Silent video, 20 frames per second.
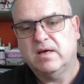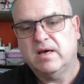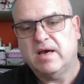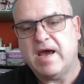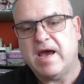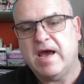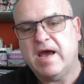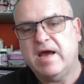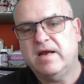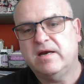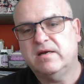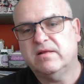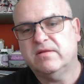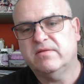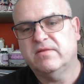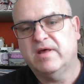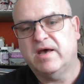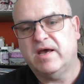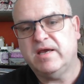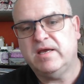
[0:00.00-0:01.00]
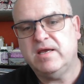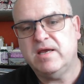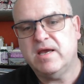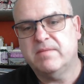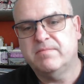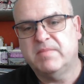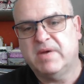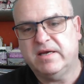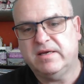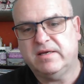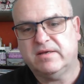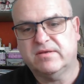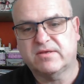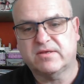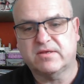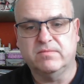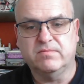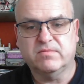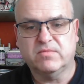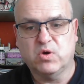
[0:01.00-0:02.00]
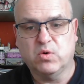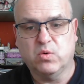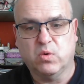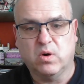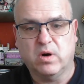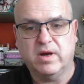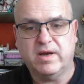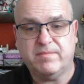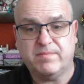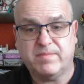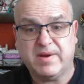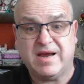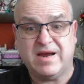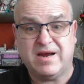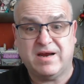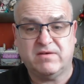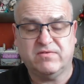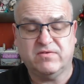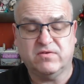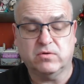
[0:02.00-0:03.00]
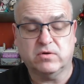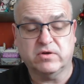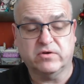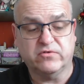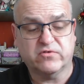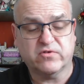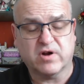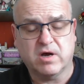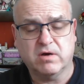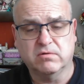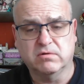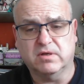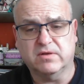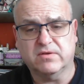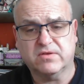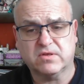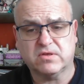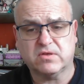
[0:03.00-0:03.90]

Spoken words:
and they make some quite powerful controllers,